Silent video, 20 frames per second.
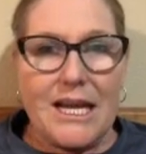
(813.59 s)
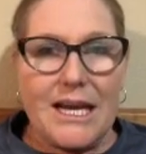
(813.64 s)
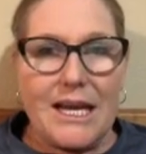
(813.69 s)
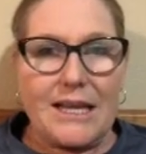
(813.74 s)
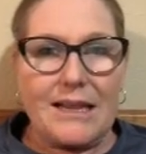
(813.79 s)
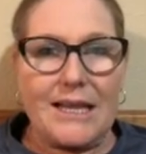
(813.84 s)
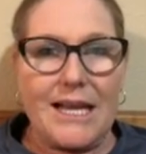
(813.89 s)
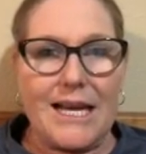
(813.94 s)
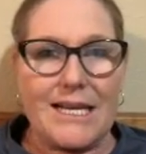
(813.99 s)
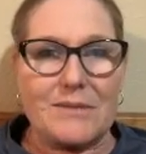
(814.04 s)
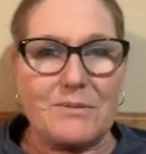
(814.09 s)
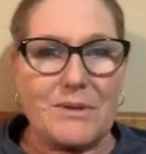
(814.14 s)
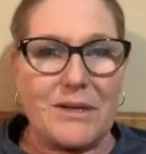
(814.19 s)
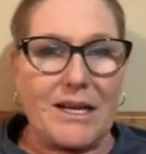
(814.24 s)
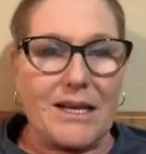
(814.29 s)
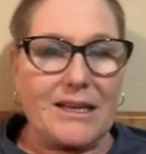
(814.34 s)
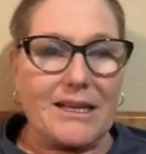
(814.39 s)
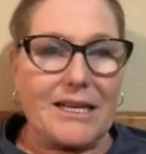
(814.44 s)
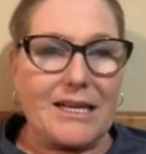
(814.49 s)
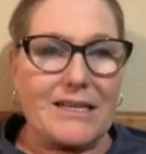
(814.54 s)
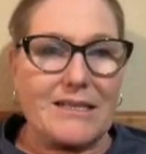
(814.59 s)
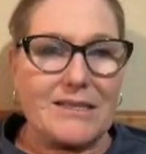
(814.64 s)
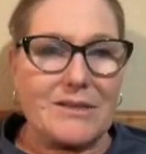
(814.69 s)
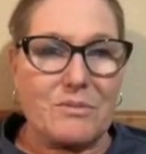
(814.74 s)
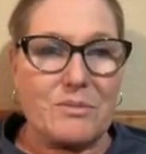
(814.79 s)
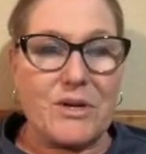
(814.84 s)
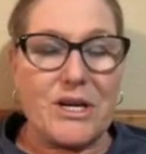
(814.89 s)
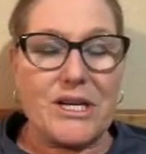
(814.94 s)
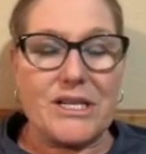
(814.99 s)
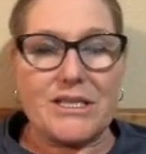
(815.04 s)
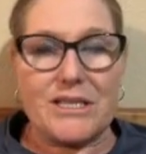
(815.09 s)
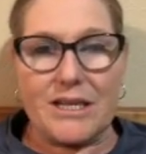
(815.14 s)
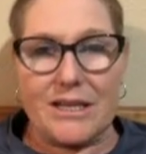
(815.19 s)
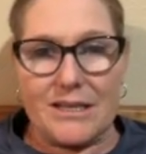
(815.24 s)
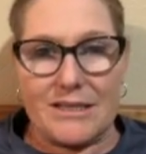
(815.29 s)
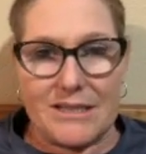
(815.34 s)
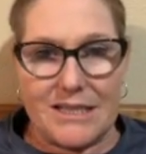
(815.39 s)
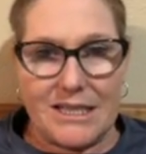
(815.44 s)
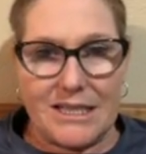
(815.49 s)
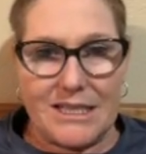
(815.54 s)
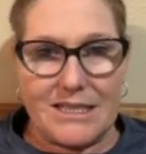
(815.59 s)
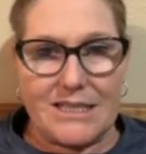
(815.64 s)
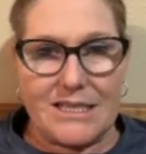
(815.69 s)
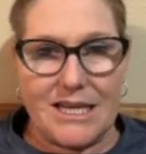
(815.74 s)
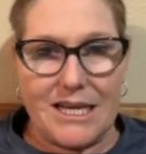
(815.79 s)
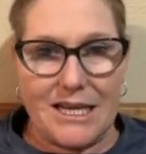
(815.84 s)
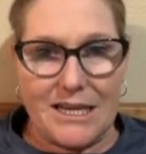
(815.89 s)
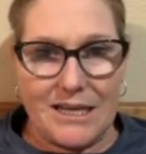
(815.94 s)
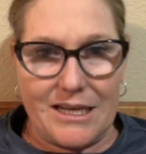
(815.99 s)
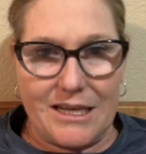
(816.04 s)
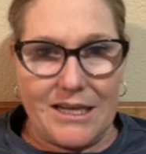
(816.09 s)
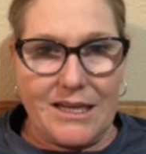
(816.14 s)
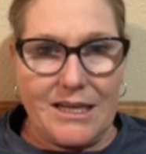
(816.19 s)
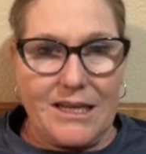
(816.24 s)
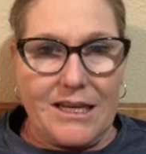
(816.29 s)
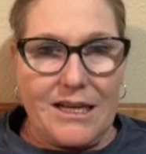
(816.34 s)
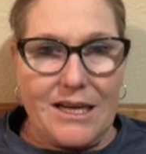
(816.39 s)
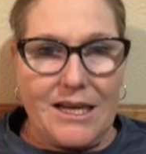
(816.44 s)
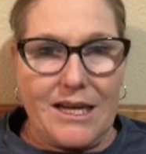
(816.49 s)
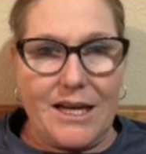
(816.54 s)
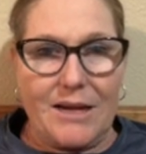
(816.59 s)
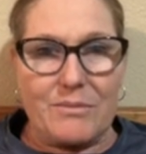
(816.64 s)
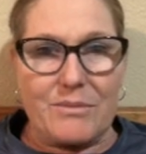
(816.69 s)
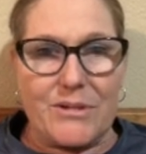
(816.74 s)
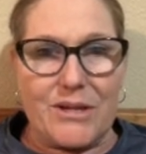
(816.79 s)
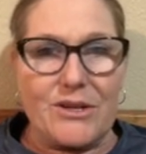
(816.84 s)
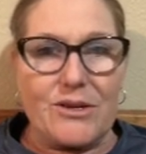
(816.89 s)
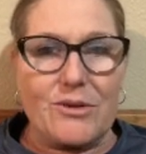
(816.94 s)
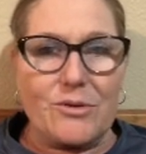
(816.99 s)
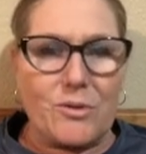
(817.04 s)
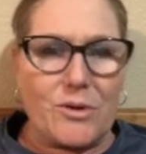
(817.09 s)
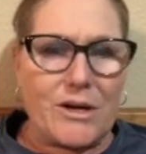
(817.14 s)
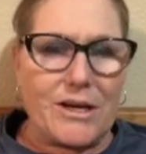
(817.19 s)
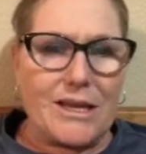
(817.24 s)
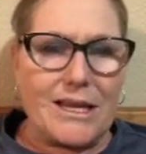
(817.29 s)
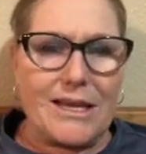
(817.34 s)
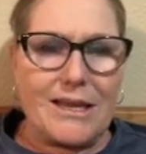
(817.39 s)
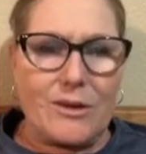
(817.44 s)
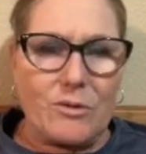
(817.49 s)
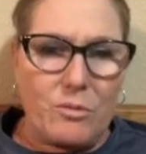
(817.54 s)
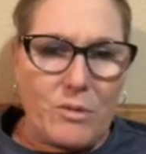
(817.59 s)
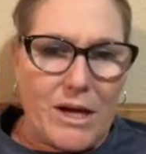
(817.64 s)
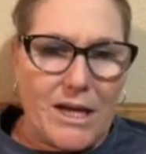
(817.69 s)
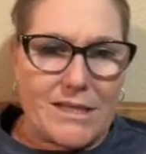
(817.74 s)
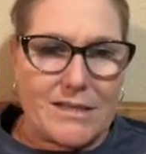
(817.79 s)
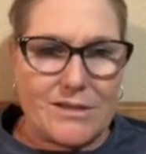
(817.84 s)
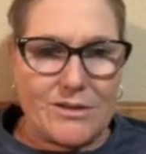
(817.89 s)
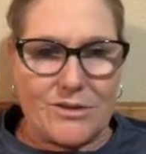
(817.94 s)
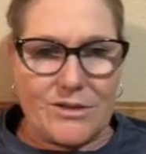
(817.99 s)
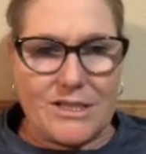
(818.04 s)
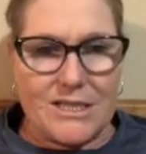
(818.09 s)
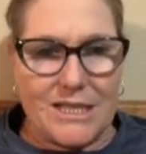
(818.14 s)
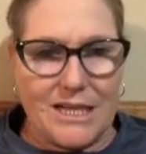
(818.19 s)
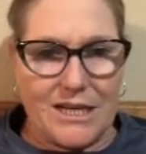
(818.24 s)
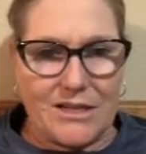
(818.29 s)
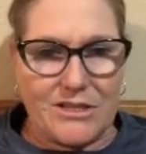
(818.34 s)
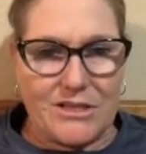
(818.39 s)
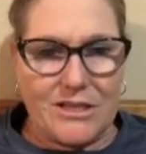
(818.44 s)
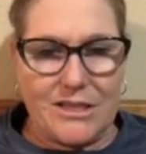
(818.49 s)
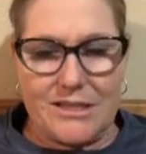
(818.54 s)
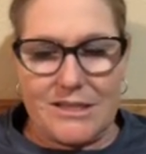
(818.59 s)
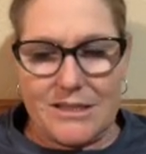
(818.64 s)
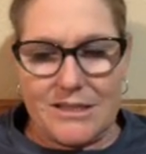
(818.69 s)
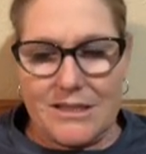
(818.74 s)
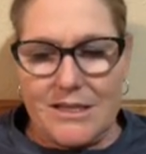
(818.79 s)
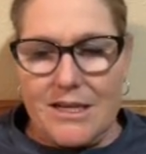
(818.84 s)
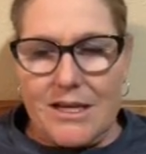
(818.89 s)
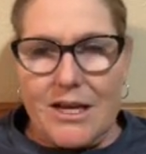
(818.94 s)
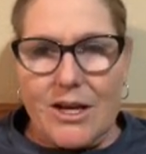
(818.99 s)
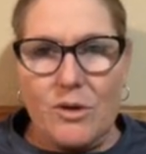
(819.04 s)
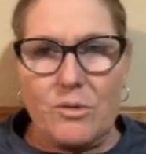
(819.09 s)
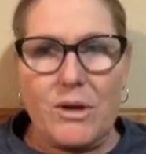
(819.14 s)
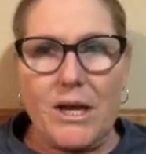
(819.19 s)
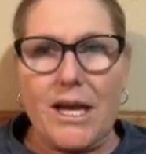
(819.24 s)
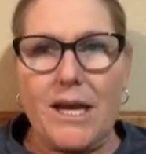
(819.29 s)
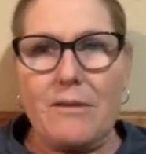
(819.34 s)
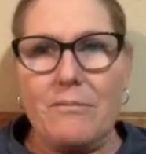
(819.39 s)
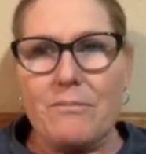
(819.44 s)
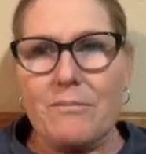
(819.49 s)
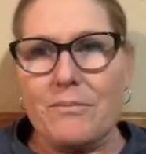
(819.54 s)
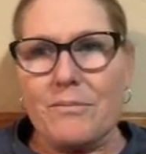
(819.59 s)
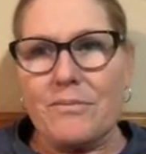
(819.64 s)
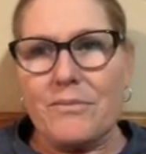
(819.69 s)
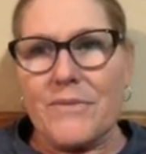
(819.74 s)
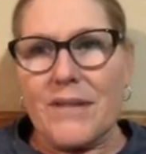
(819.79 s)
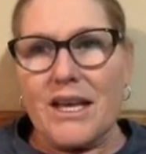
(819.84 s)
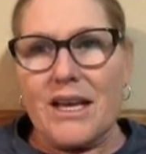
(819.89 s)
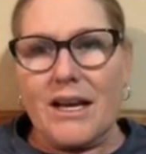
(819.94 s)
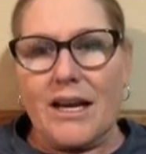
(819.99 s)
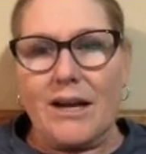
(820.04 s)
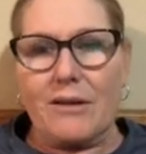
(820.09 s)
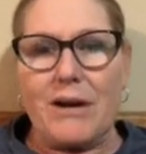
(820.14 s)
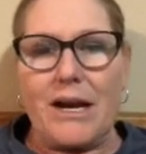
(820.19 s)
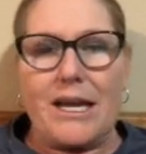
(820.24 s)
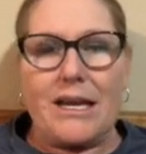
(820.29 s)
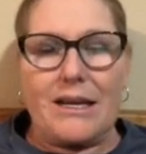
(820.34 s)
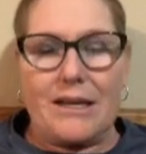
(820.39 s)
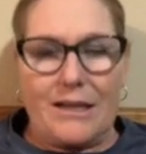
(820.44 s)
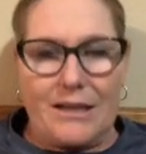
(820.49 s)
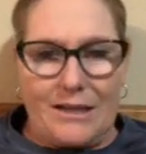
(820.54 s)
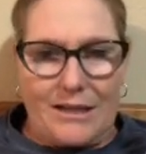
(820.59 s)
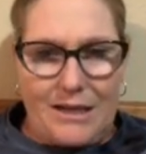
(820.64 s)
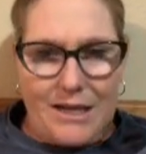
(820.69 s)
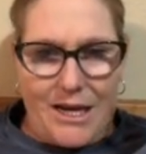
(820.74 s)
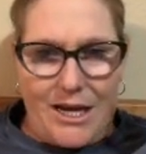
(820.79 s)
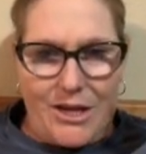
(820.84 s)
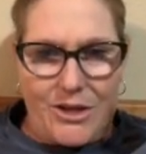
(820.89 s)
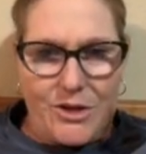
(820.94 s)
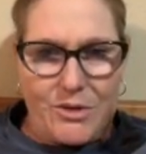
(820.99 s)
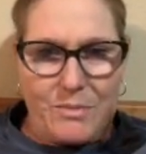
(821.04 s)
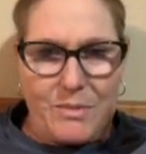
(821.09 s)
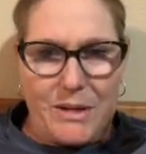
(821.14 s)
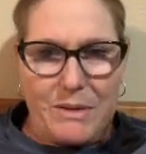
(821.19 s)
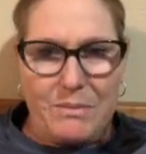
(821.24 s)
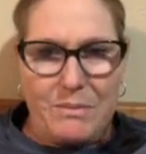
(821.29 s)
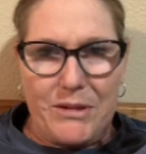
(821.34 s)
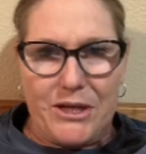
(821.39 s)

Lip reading: And last but not least, Prussia is going to take the north and the western sections. Okay? All right. Other big